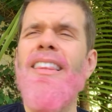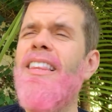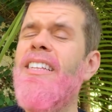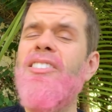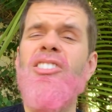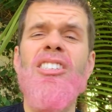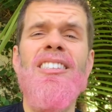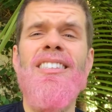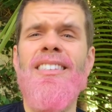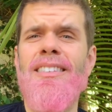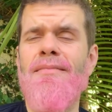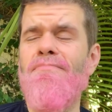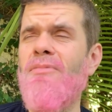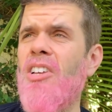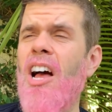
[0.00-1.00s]
This just
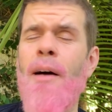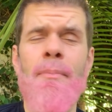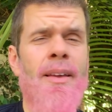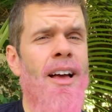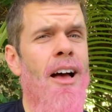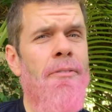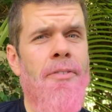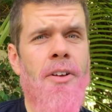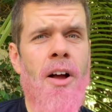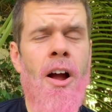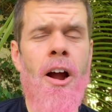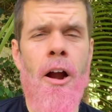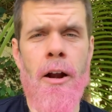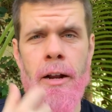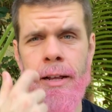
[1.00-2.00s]
caught me off
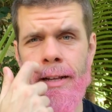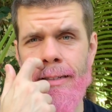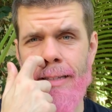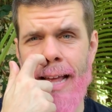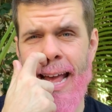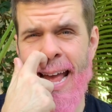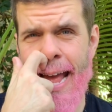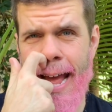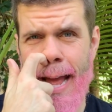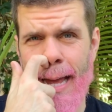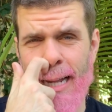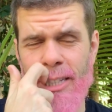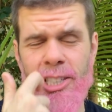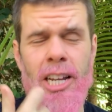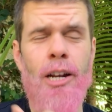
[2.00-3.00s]
guard because
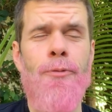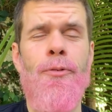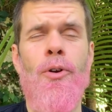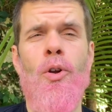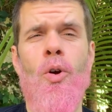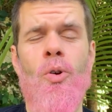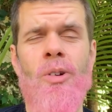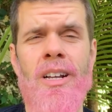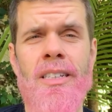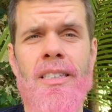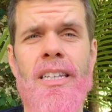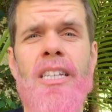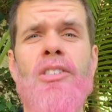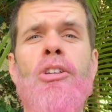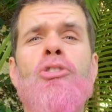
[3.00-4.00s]
A, Jennifer
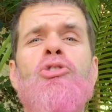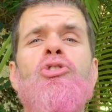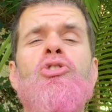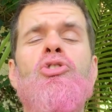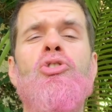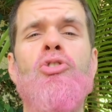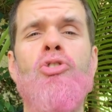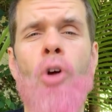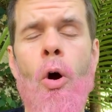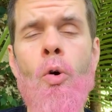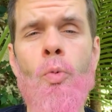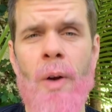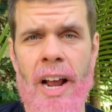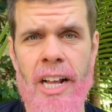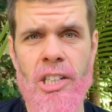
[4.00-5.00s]
Lawrence is so
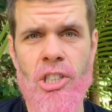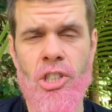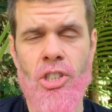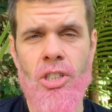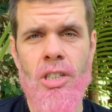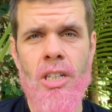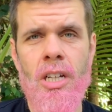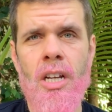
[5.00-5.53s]
rich.